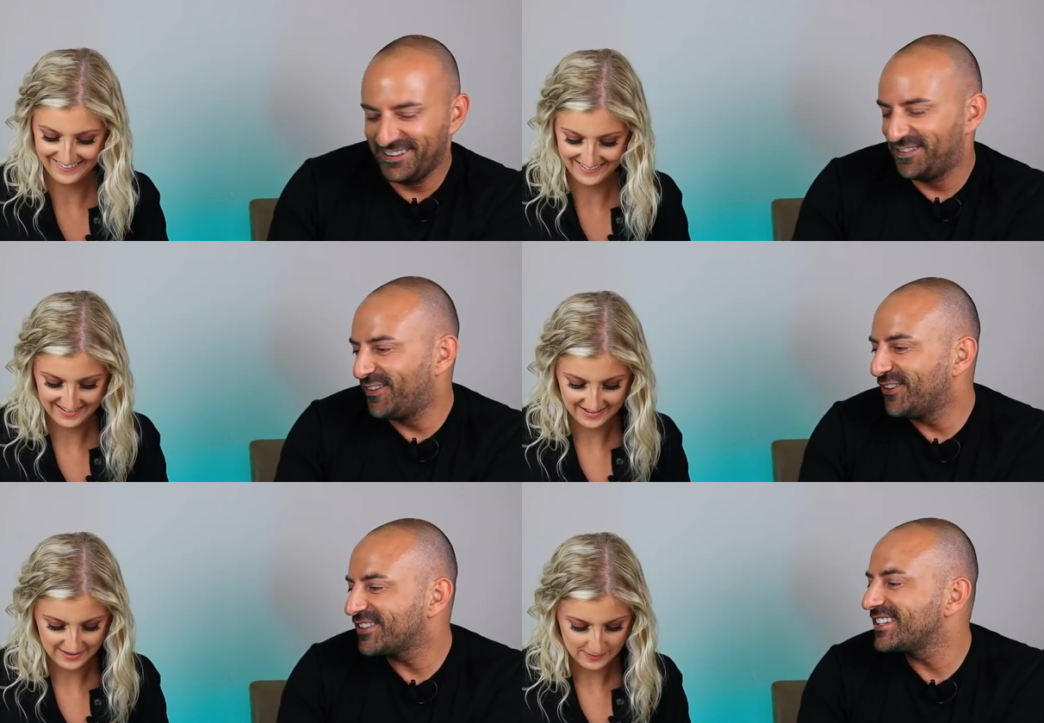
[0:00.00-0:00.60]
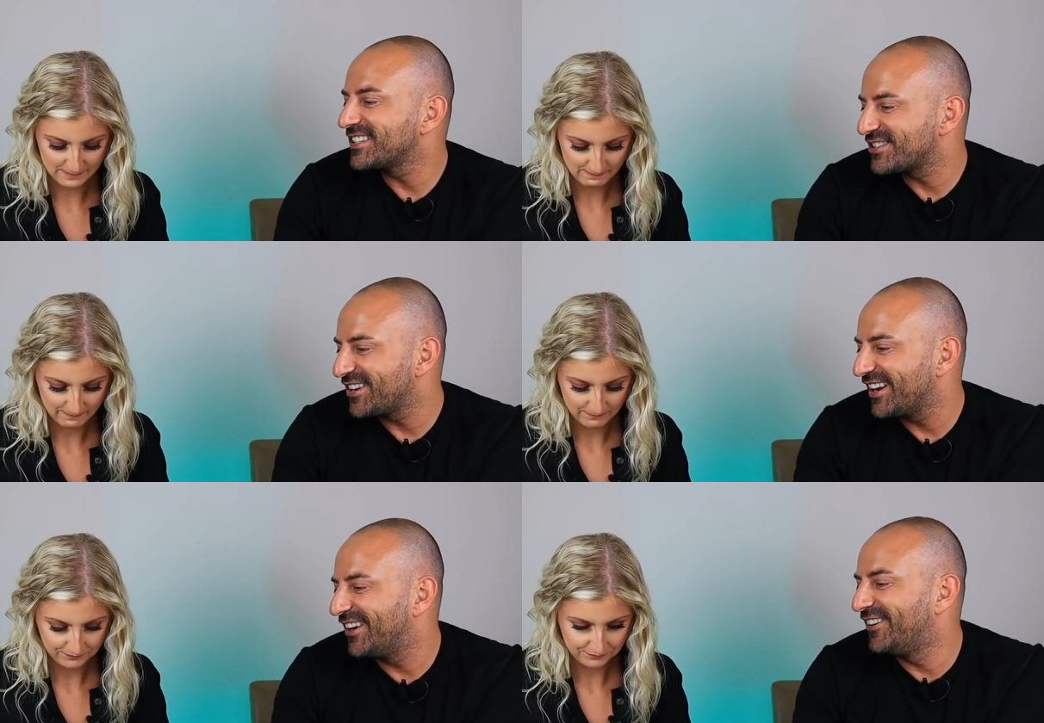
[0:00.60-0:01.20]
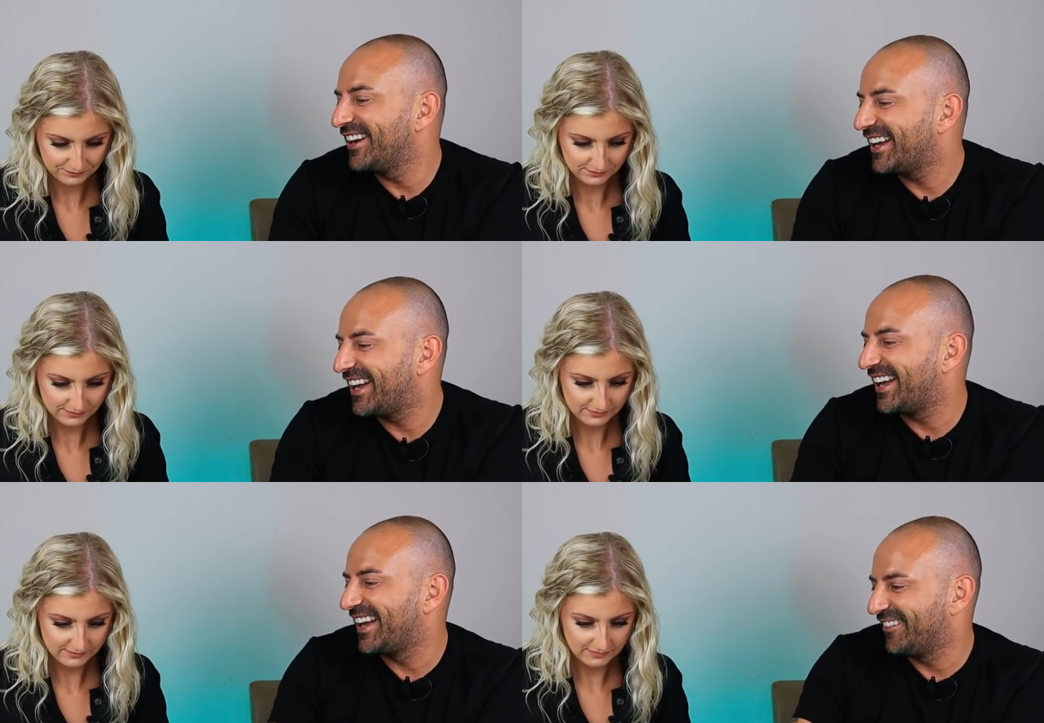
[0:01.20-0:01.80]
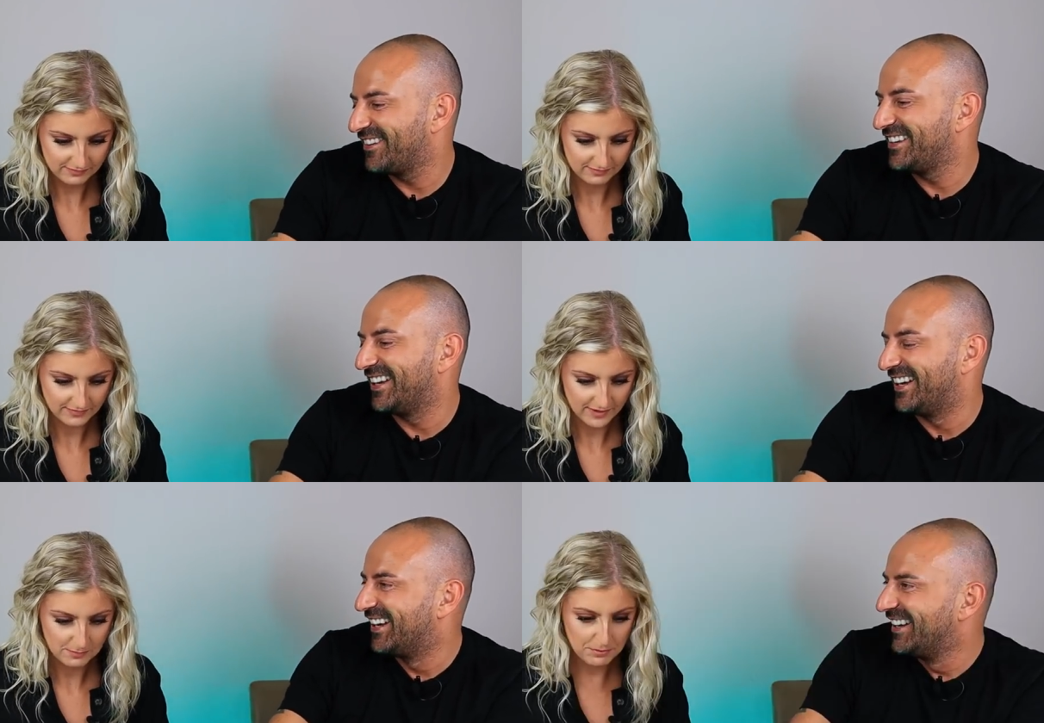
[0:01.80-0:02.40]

Speaker 1: you fucked it straight away, haven't you?